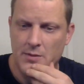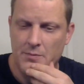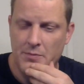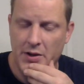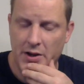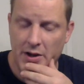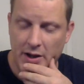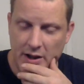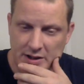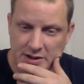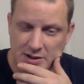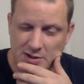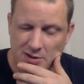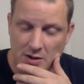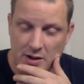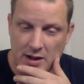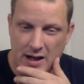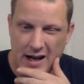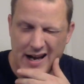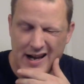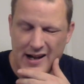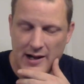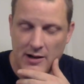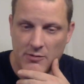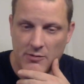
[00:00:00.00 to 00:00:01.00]
but also a
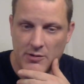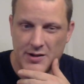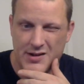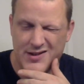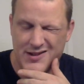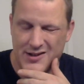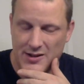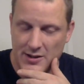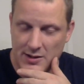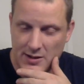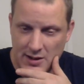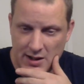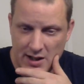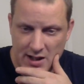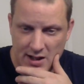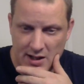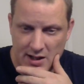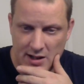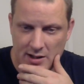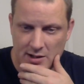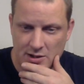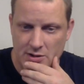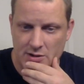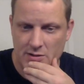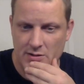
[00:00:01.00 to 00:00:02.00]
guy with
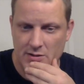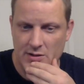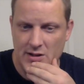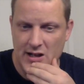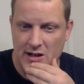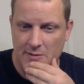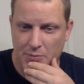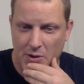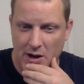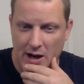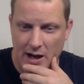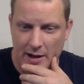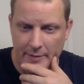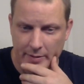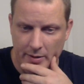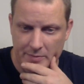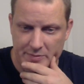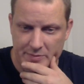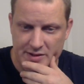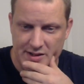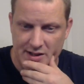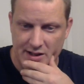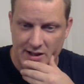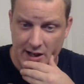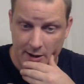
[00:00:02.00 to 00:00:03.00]
knee
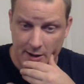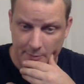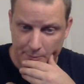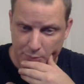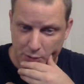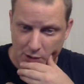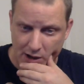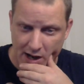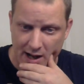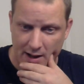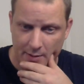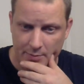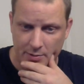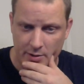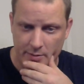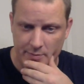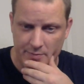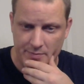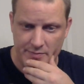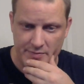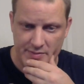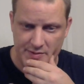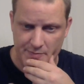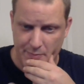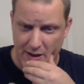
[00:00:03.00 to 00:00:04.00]
problems and hip
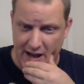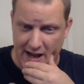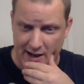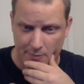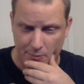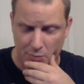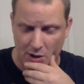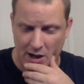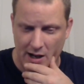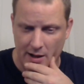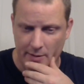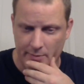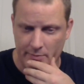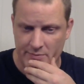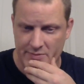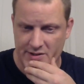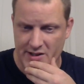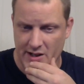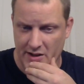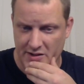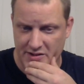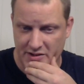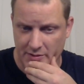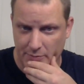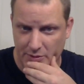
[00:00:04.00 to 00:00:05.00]
problems, back problems,
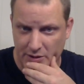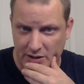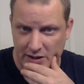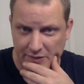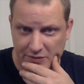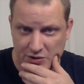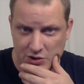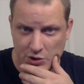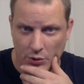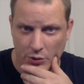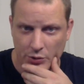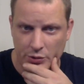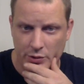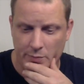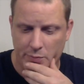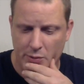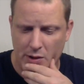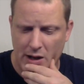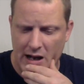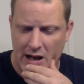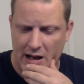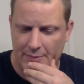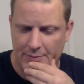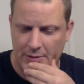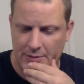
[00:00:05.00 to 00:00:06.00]
I also believe shoulder
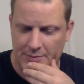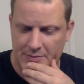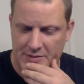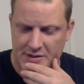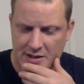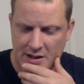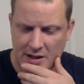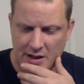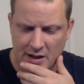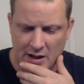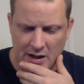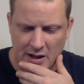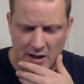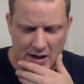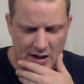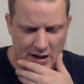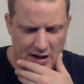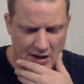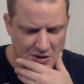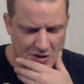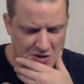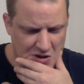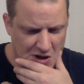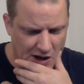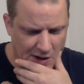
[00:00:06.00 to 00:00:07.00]
problems. And
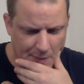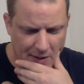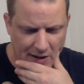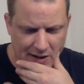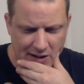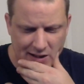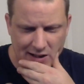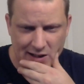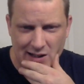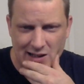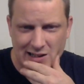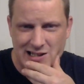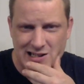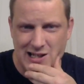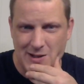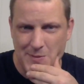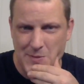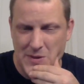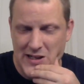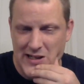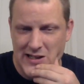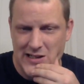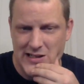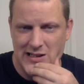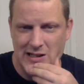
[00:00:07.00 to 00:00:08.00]
you're talking about an
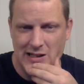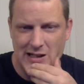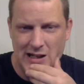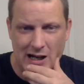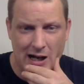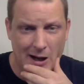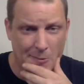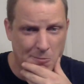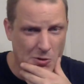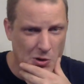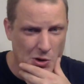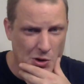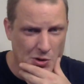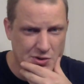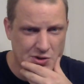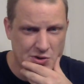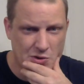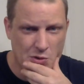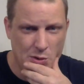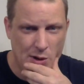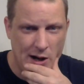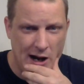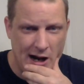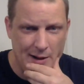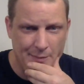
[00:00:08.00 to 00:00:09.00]
intimate, up-close
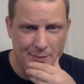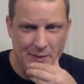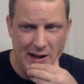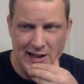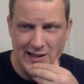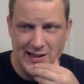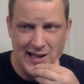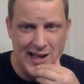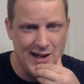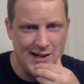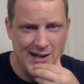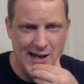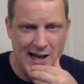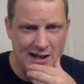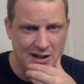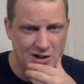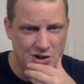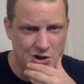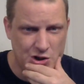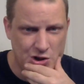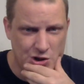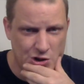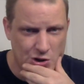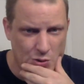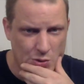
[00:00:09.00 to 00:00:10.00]
crime like that, not a
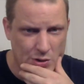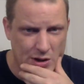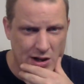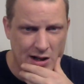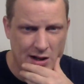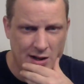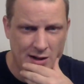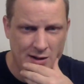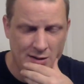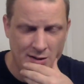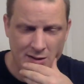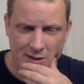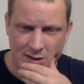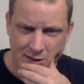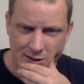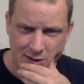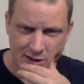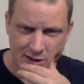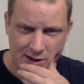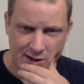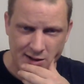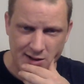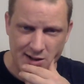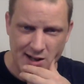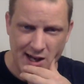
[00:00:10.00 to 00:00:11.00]
shooting,
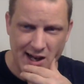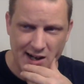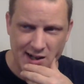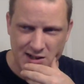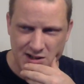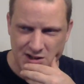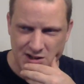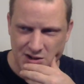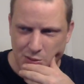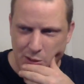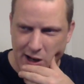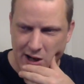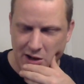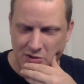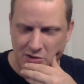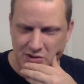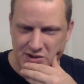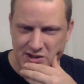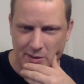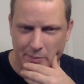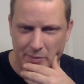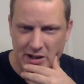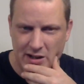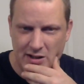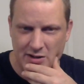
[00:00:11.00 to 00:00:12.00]
not a strangle
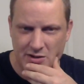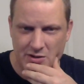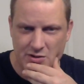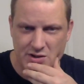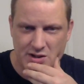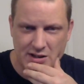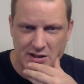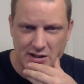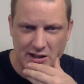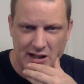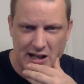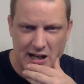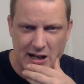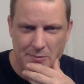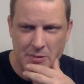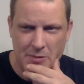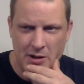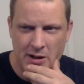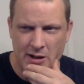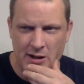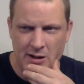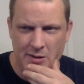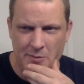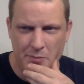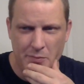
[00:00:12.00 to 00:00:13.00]
somebody in their sleep,
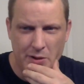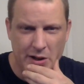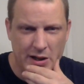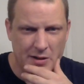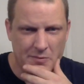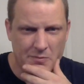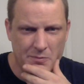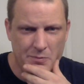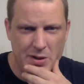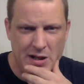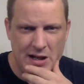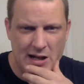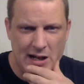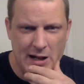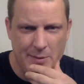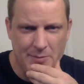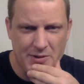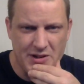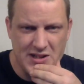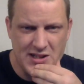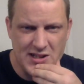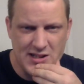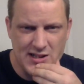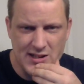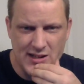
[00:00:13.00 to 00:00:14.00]
but being able
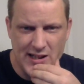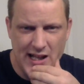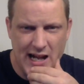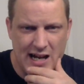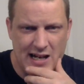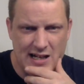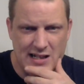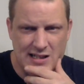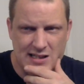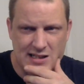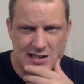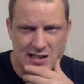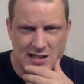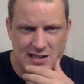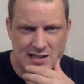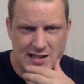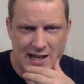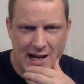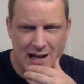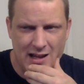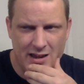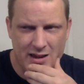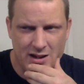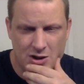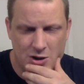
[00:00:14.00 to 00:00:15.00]
to slice to
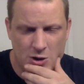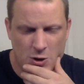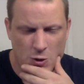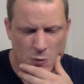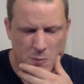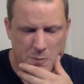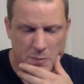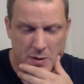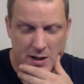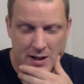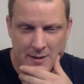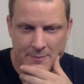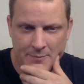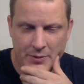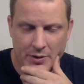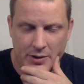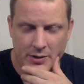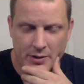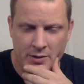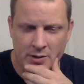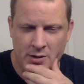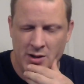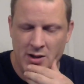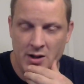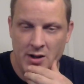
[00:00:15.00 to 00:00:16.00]
death two
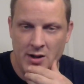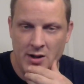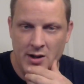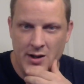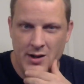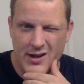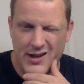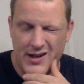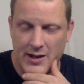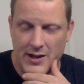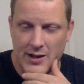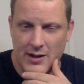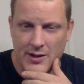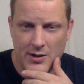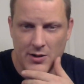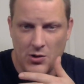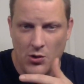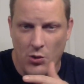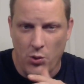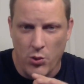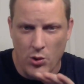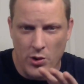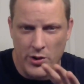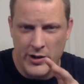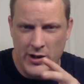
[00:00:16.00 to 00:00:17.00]
people in a
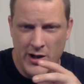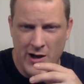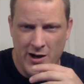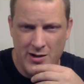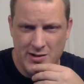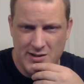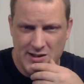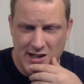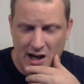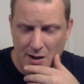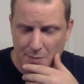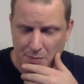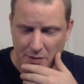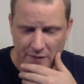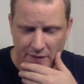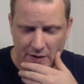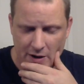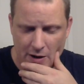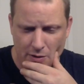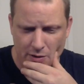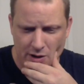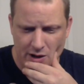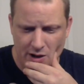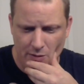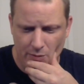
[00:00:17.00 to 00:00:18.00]
courtyard type of
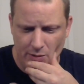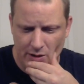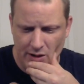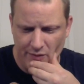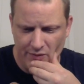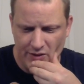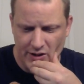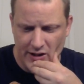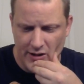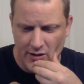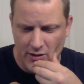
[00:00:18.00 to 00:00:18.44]
area, whatever the